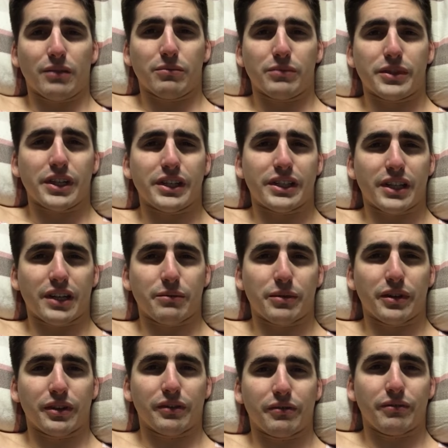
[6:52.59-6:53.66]
Since then, I've
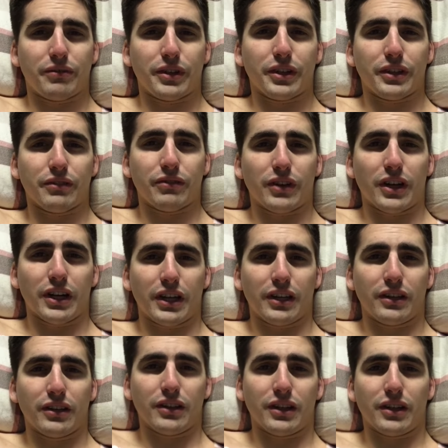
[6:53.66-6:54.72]
been feeling
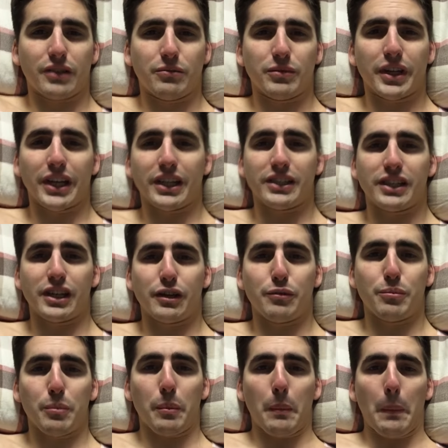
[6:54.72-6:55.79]
fine. Like I said,
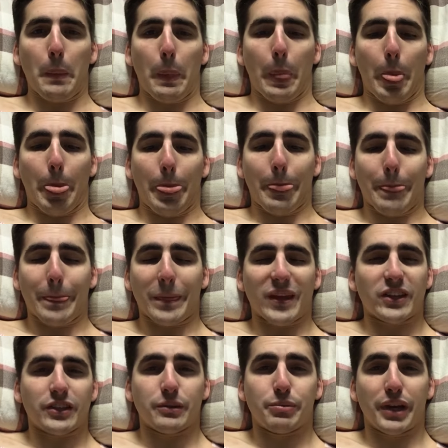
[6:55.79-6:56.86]

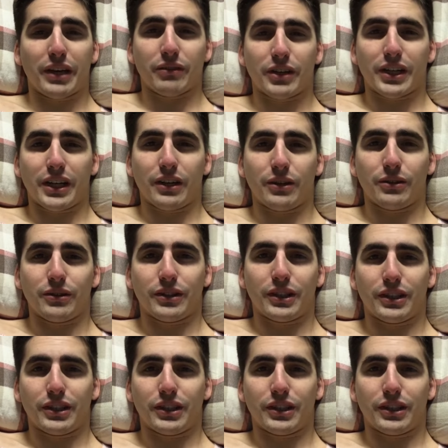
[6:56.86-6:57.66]
the pain right now,